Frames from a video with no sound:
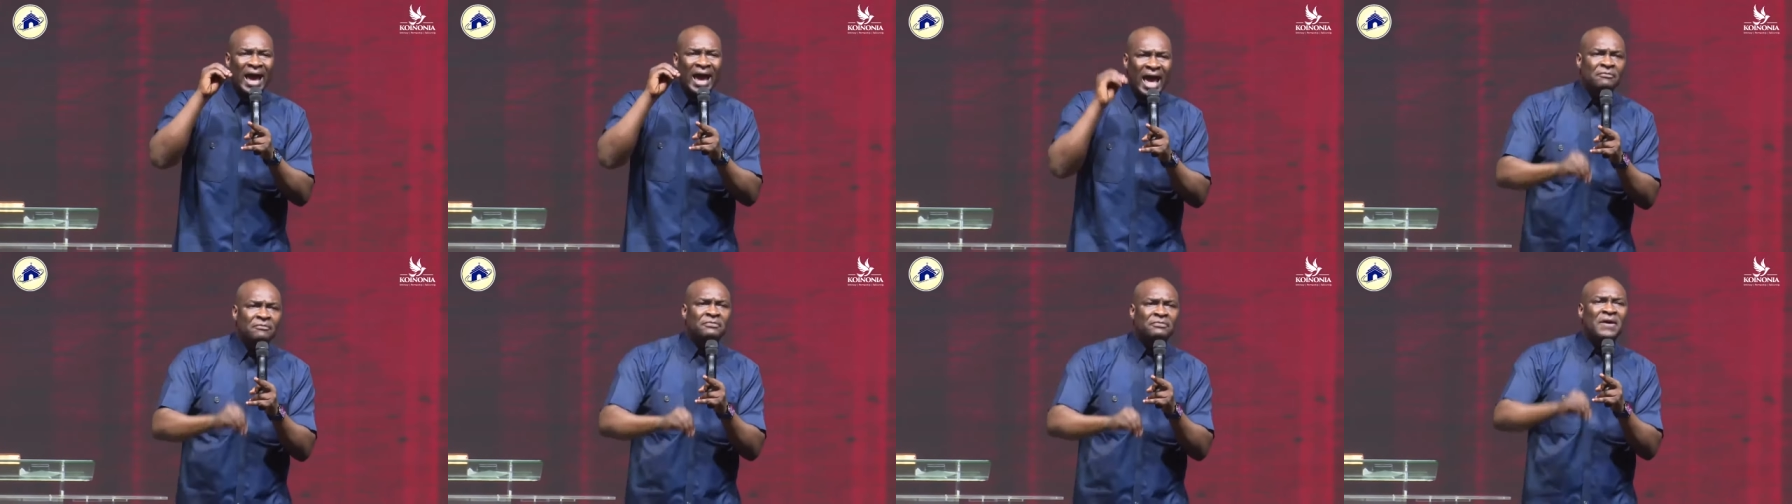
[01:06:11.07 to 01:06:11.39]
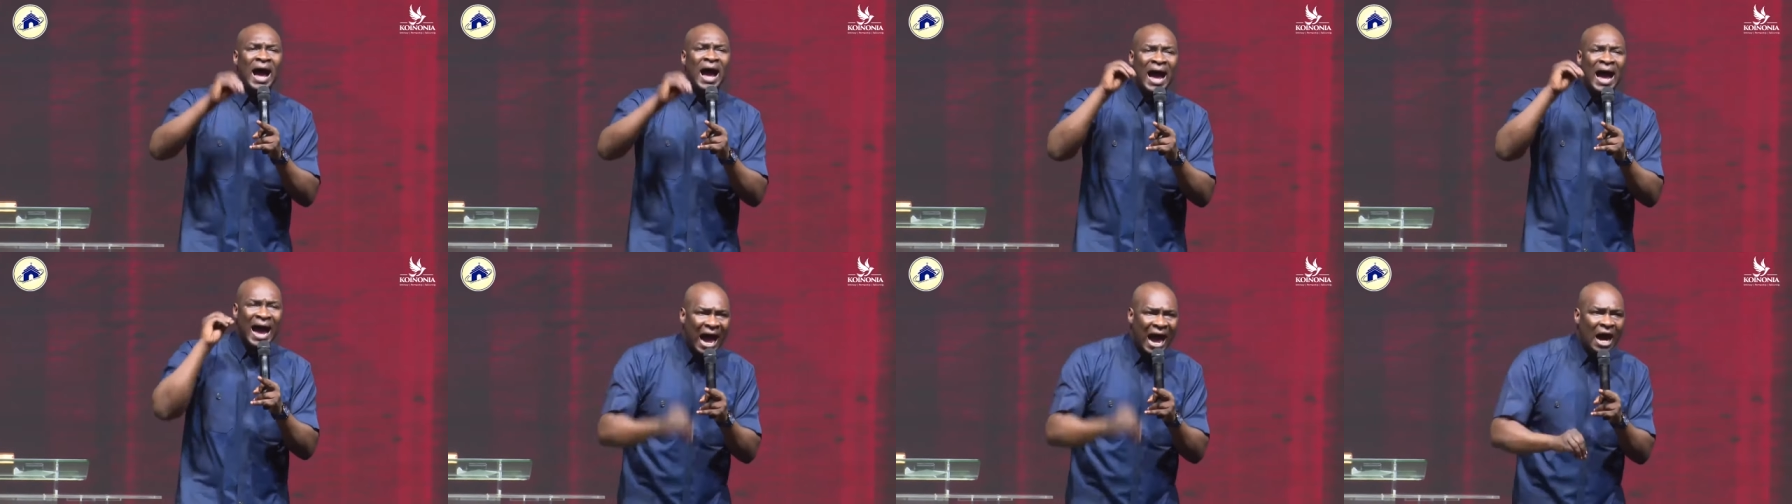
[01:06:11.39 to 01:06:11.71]
ever
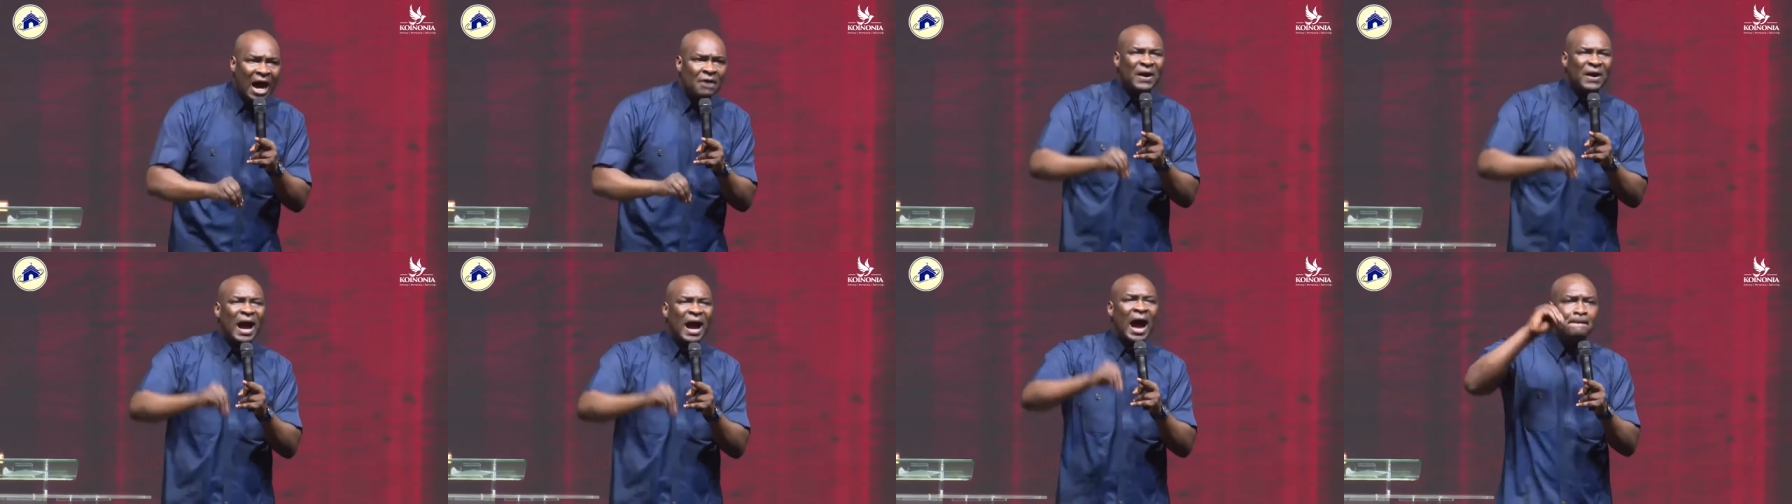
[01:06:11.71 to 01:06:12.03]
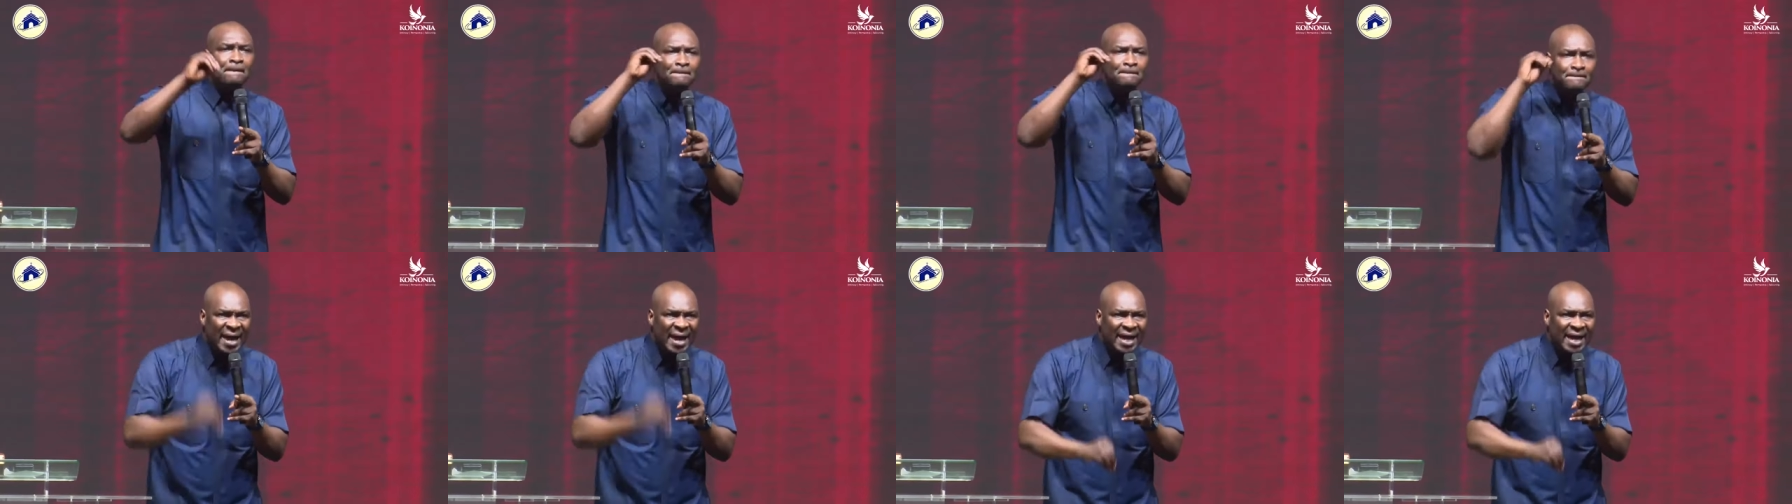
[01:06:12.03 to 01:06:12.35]
have
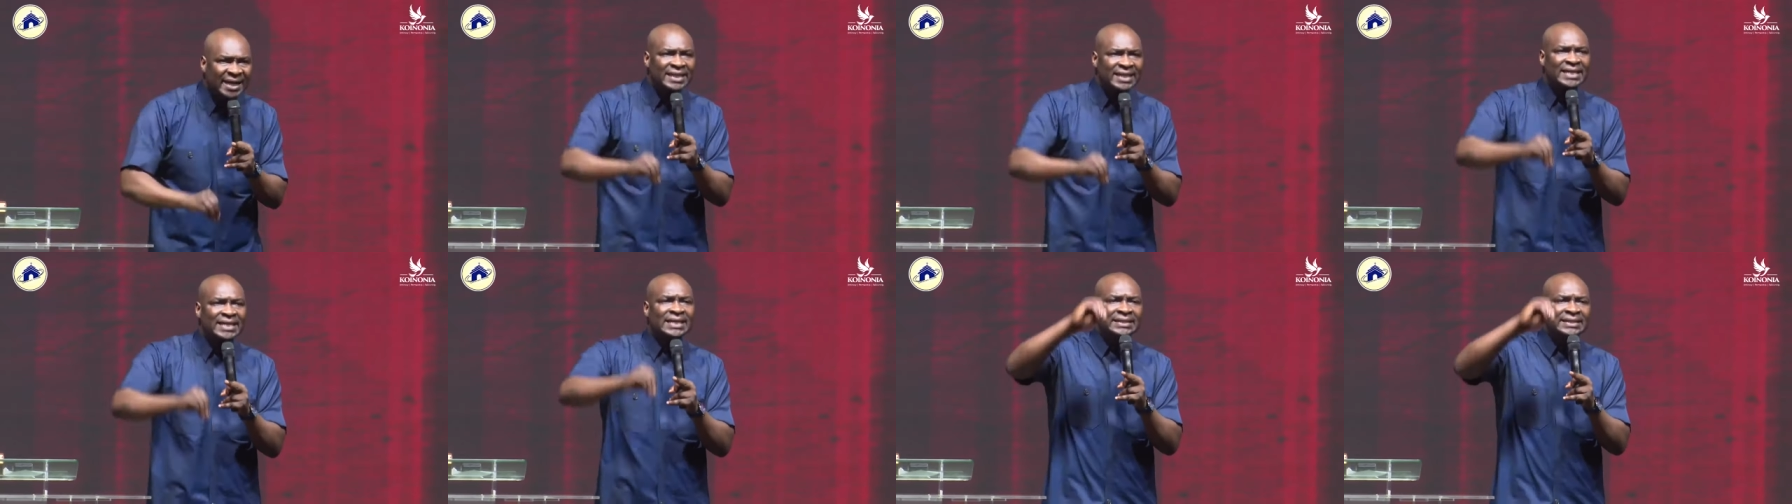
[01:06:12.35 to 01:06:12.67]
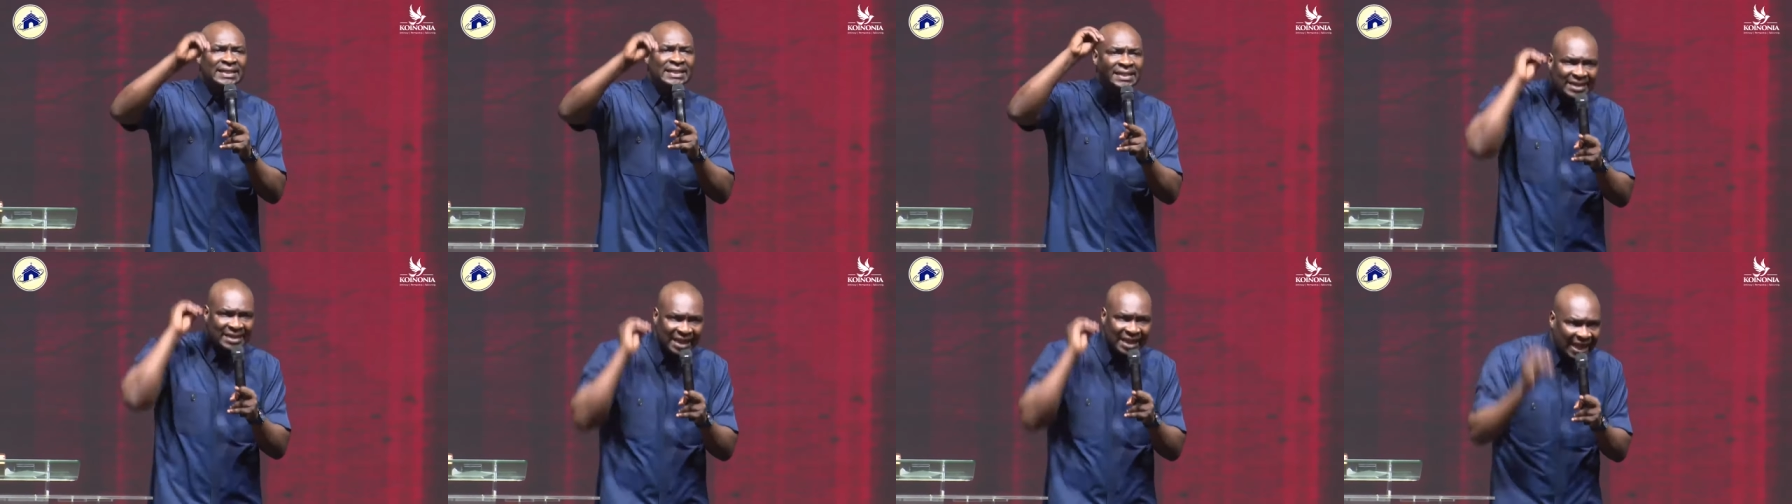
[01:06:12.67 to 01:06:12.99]
and make in
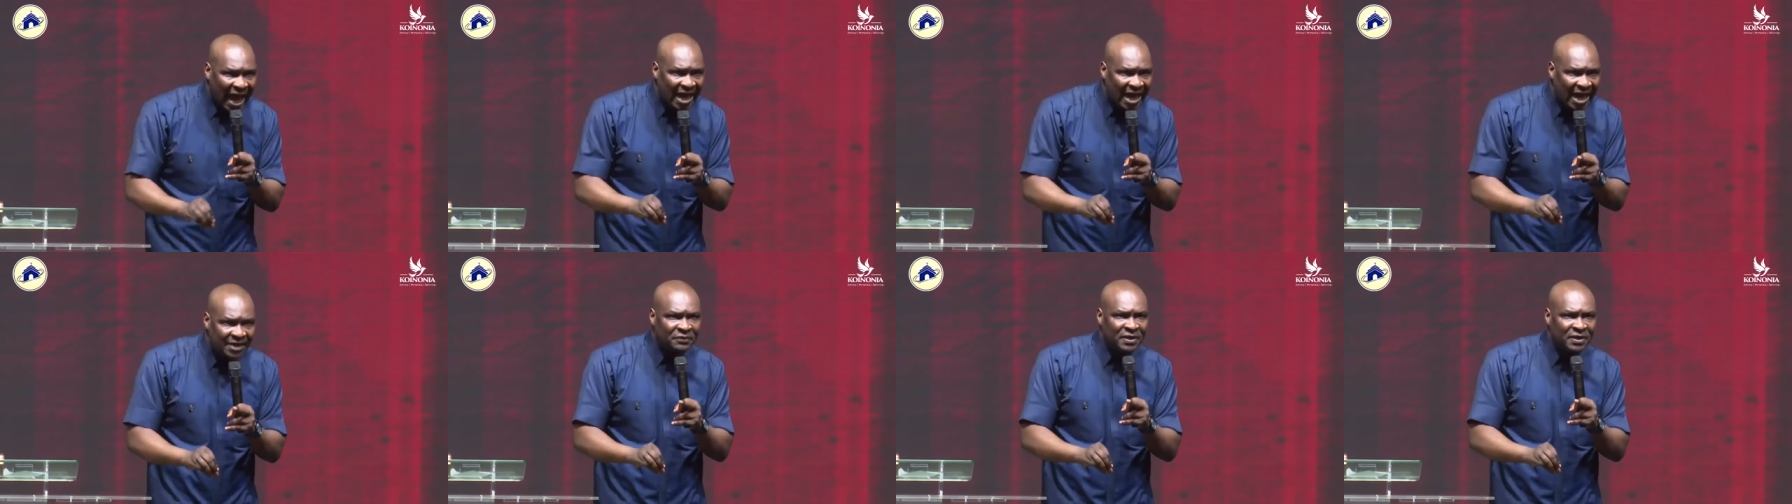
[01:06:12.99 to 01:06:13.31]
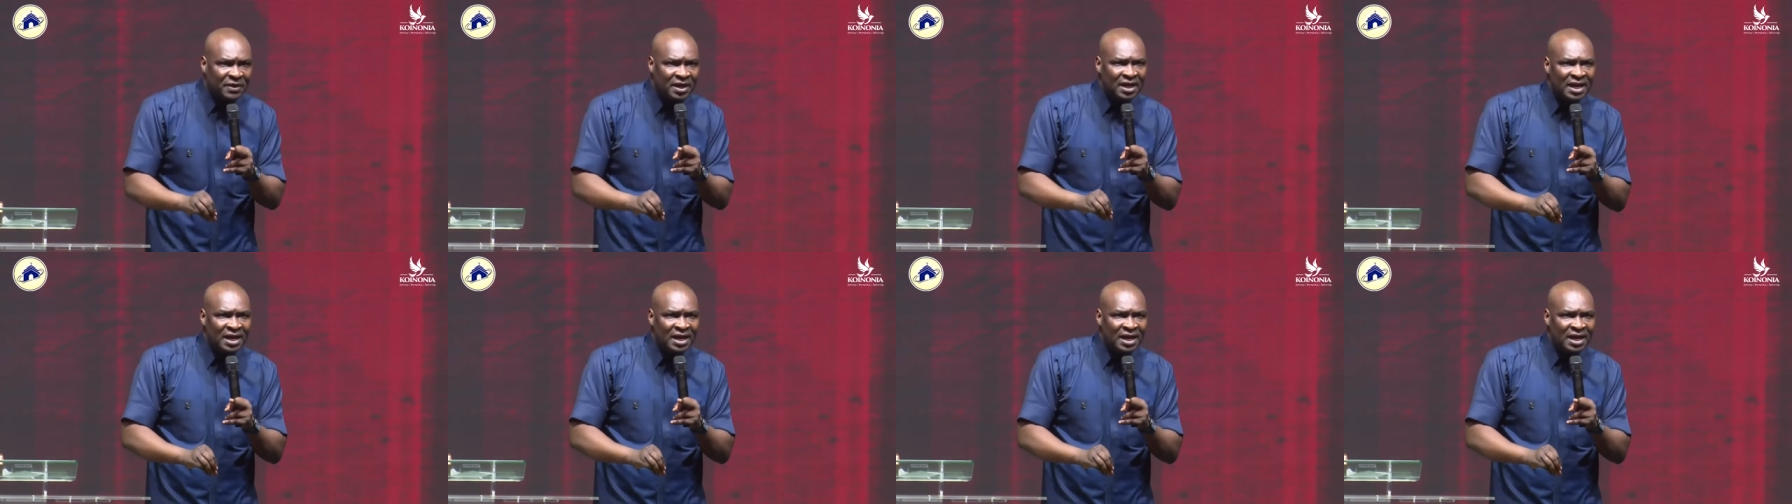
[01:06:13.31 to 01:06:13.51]
this life,